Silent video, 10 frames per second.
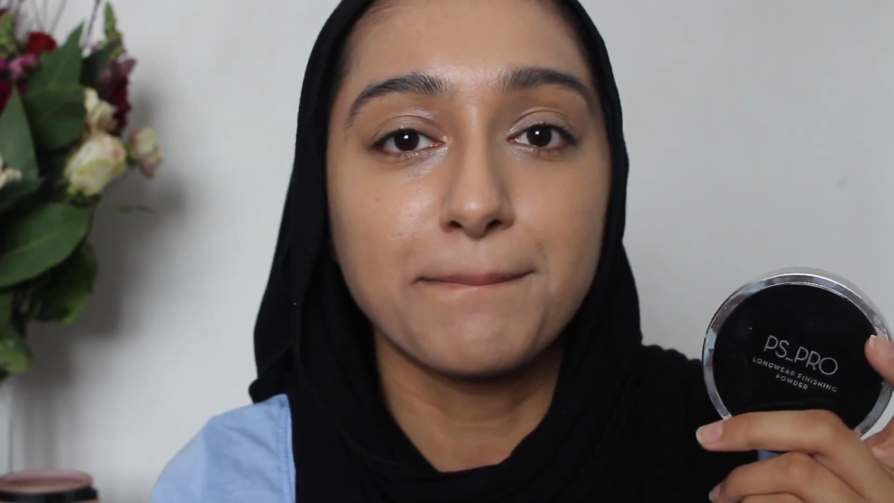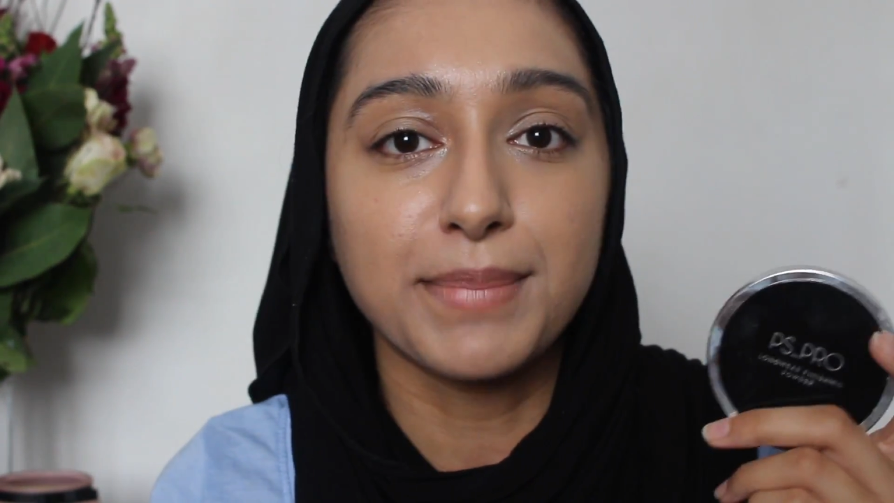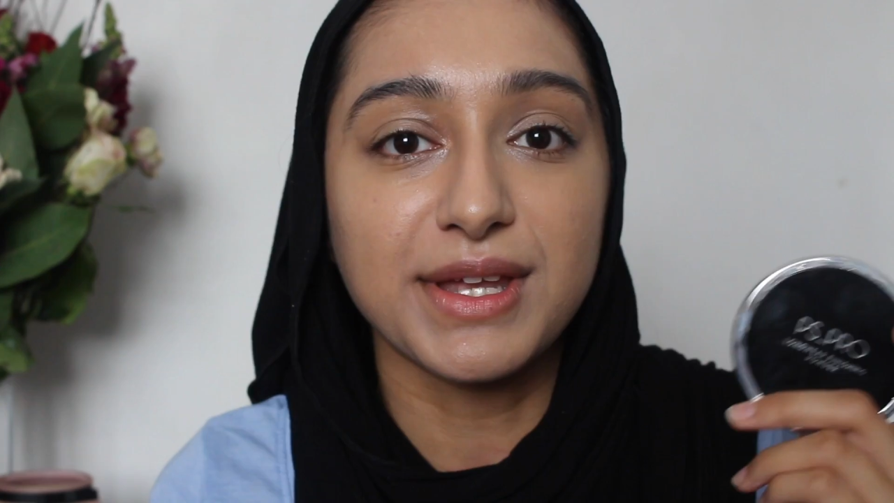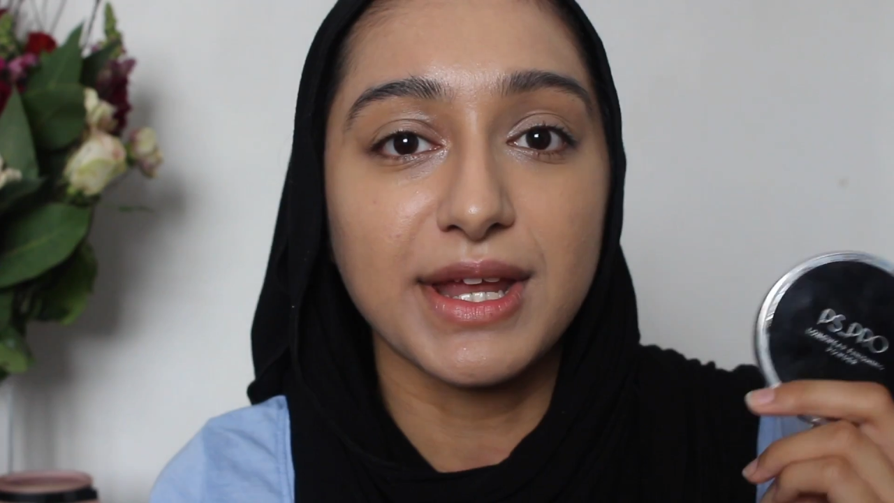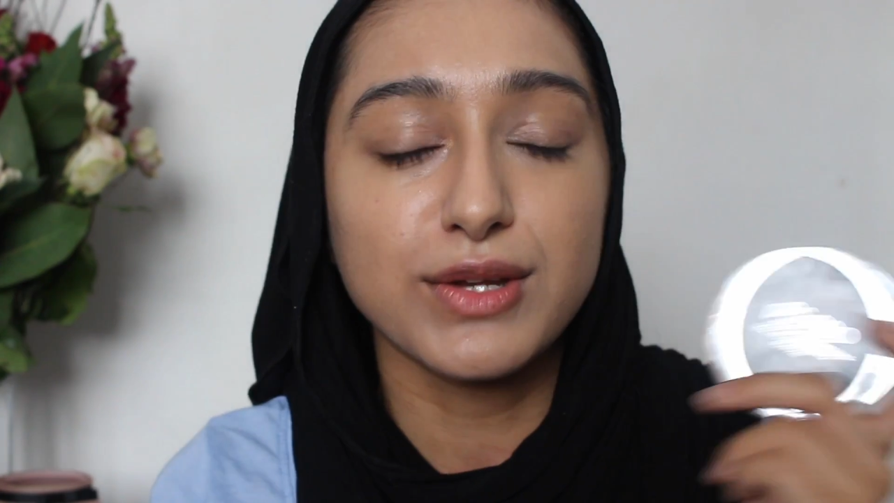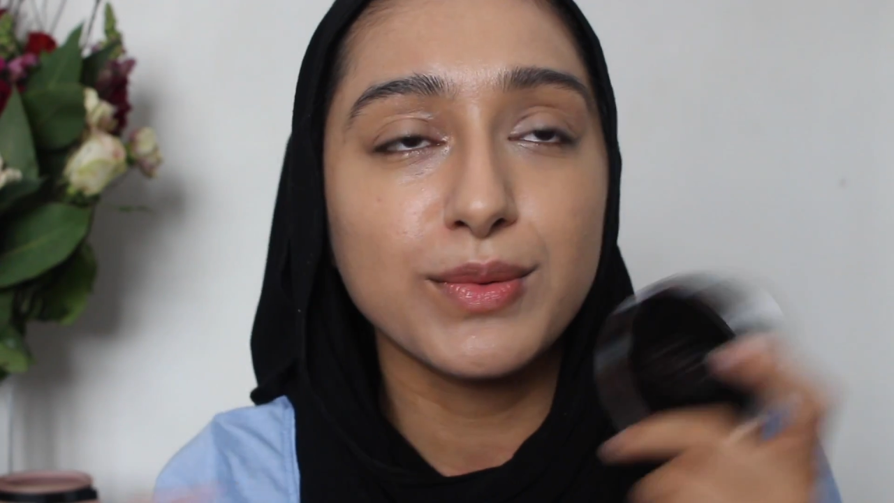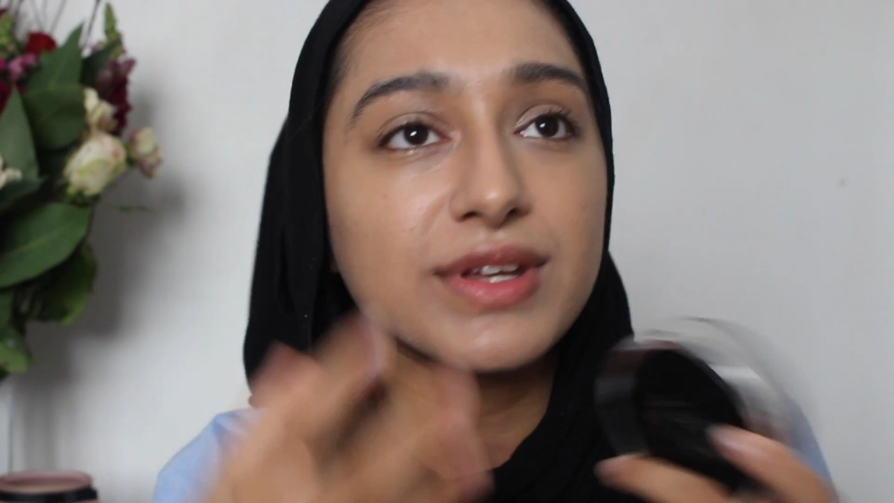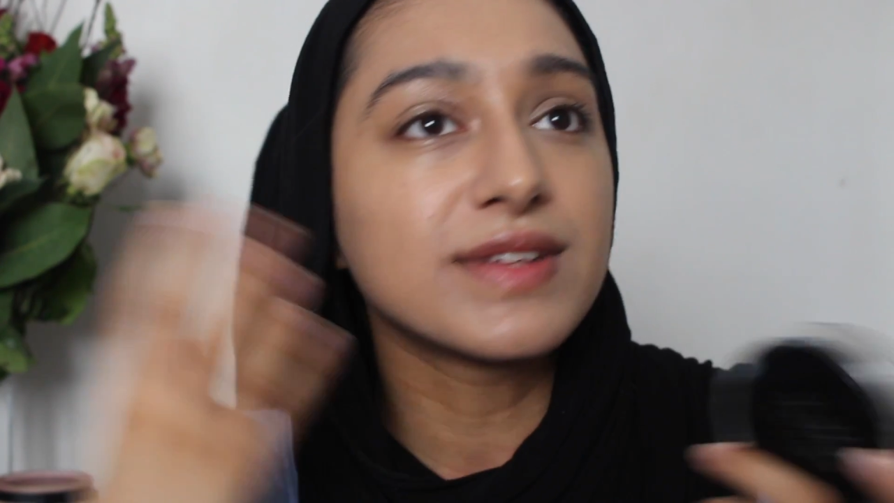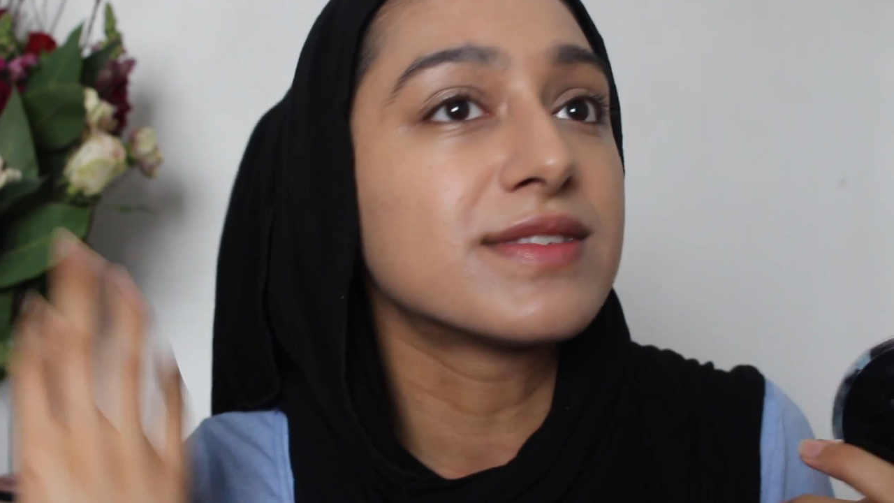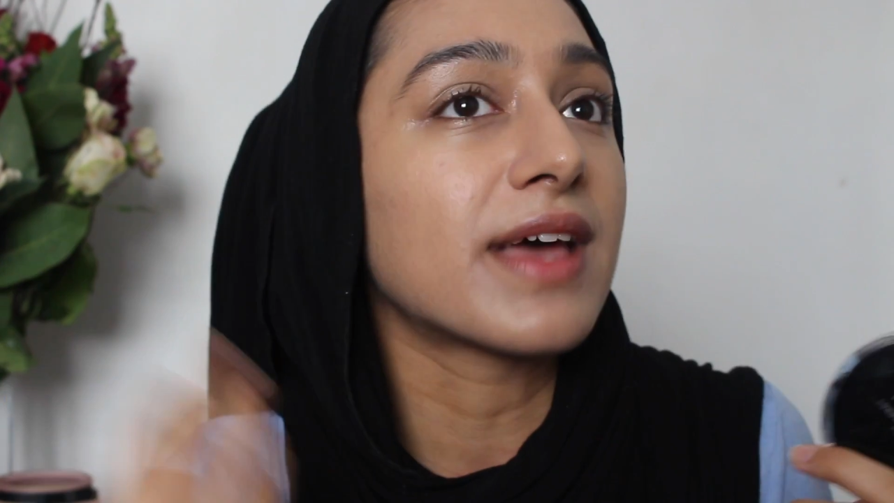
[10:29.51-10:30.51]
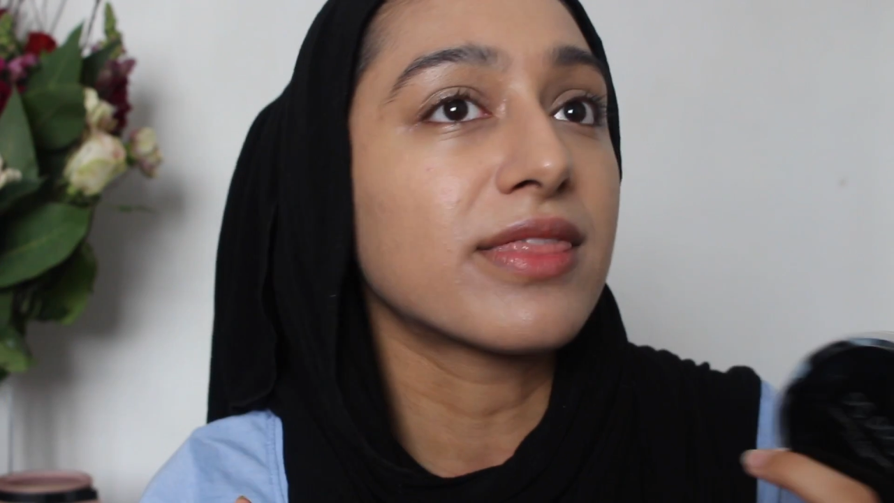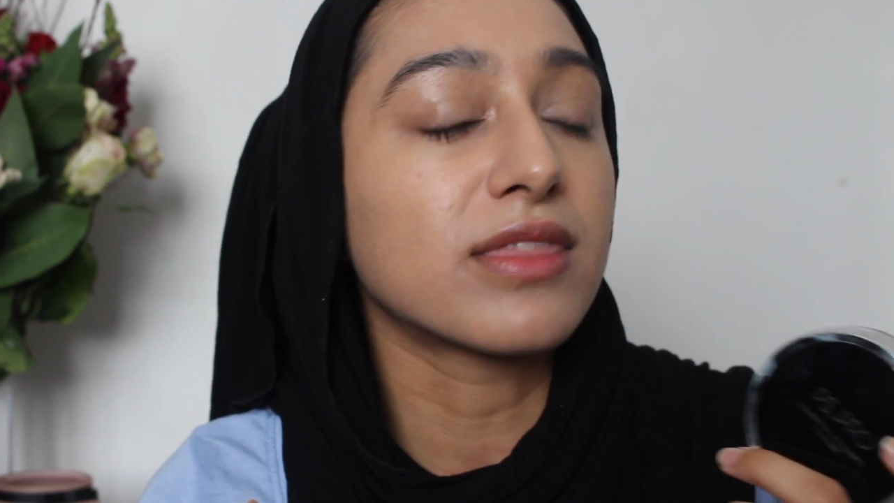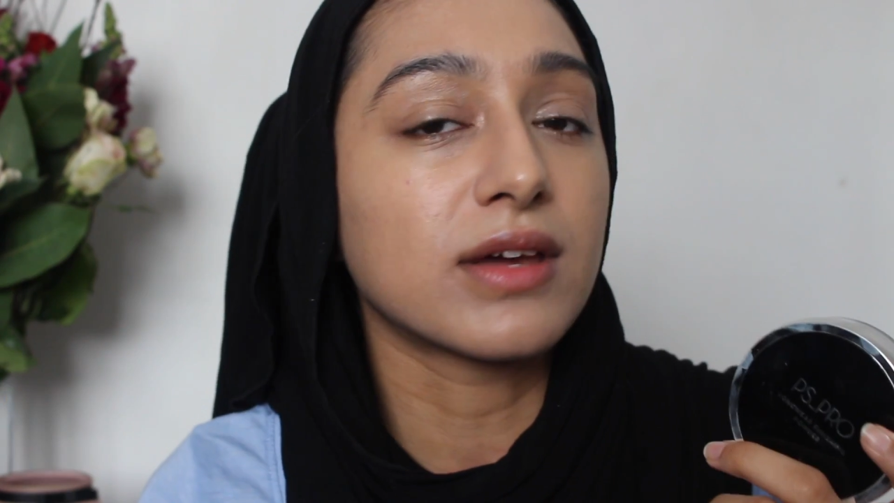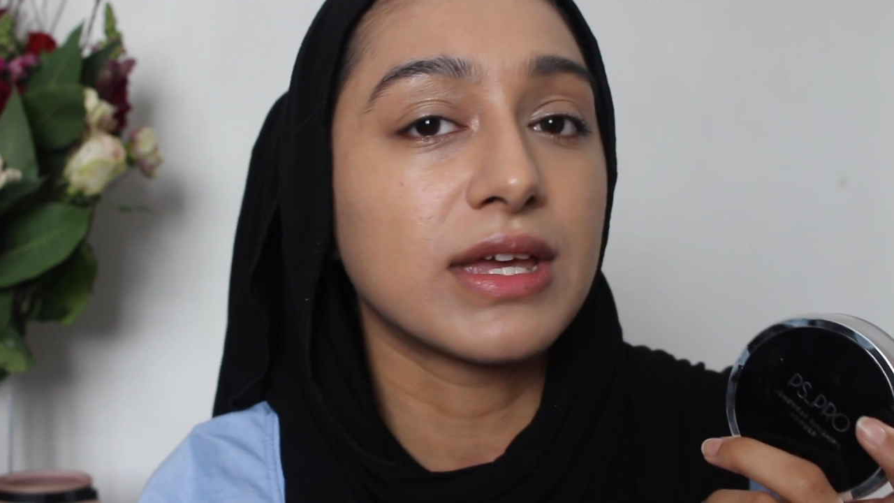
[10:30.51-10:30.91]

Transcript: But I don't want to set the